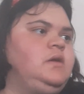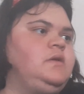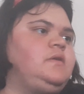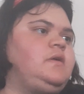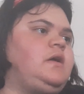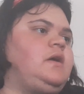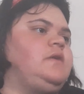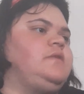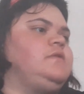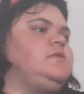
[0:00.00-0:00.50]

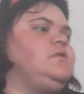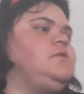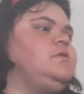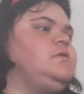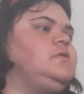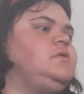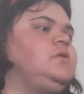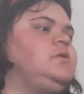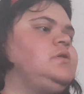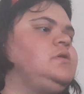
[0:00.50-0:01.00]
the
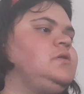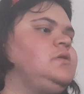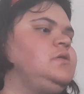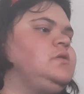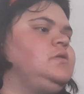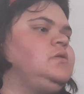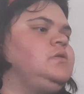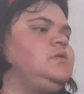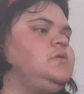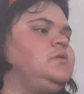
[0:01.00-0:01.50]
other.
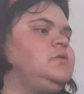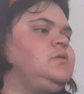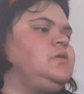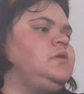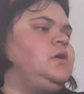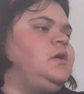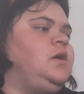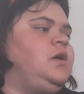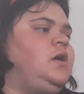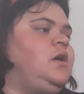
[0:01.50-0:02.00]

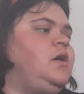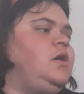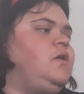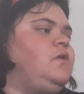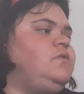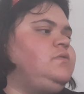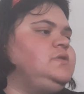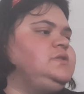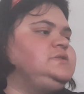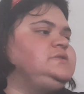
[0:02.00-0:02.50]

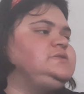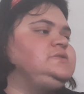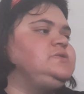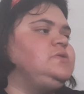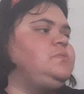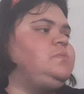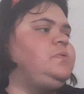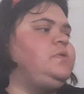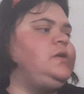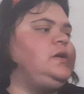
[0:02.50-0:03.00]
Well, that's
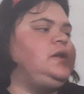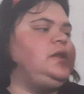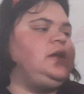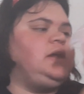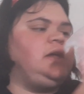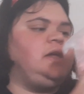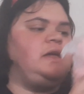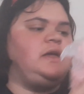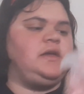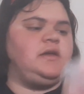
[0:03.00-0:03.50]
so
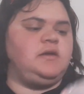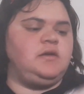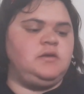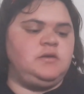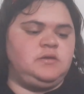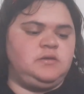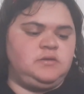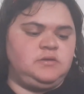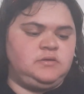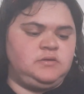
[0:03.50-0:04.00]
pretty.
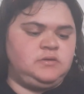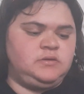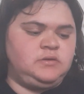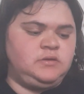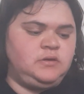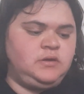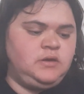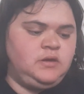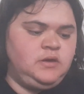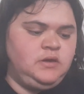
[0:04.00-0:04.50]

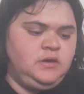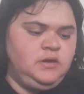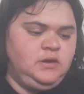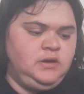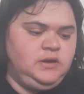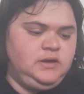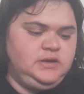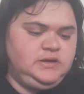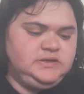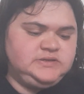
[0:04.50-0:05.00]

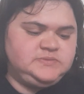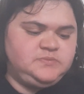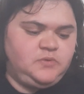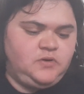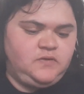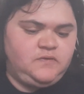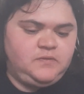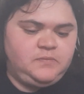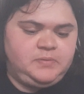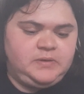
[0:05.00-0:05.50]
It is
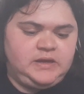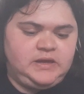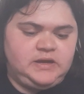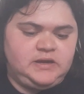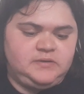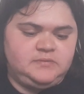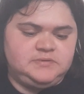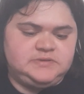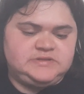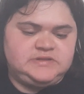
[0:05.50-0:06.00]
more of a
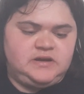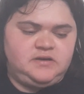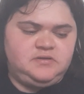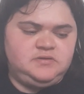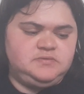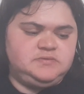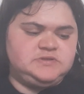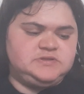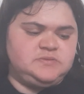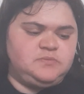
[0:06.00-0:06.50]
pink. I was scared
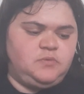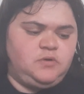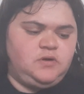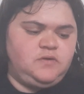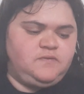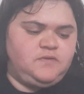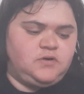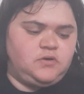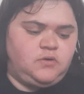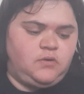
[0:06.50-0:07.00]
it was more
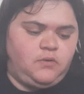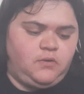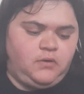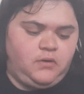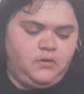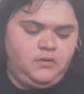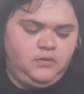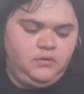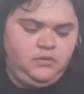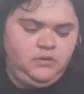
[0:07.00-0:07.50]
of a
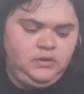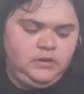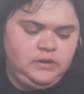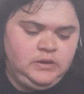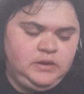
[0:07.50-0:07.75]
coral.